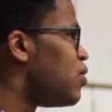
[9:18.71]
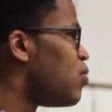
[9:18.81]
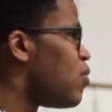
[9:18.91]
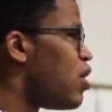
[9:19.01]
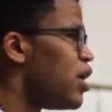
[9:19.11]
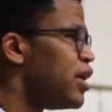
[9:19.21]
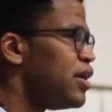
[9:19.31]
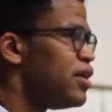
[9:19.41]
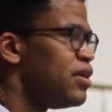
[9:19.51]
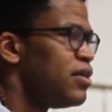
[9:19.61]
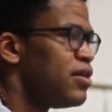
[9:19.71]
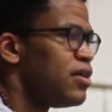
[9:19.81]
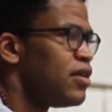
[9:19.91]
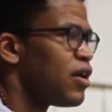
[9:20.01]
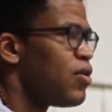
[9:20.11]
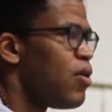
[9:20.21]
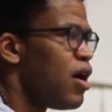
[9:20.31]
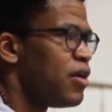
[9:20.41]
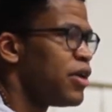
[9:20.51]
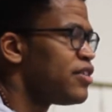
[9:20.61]
one
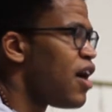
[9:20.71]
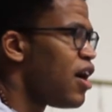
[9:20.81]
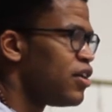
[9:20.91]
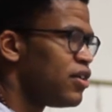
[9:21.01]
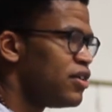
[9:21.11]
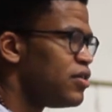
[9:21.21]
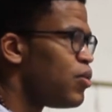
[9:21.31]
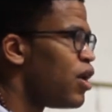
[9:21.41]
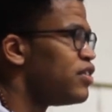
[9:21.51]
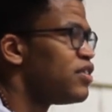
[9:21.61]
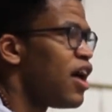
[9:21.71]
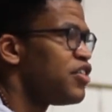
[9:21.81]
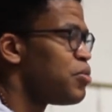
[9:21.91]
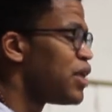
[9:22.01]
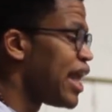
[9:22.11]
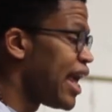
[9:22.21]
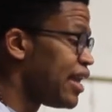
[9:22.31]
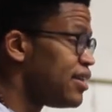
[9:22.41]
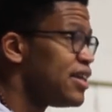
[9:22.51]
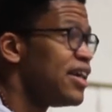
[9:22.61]
Laquan McDonald, one Sandra
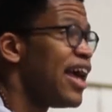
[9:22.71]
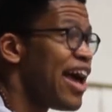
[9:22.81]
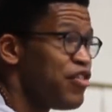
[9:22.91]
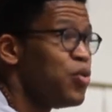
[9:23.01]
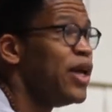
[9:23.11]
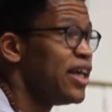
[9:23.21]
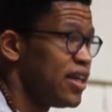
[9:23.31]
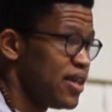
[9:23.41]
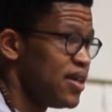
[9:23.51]
Bland, every week.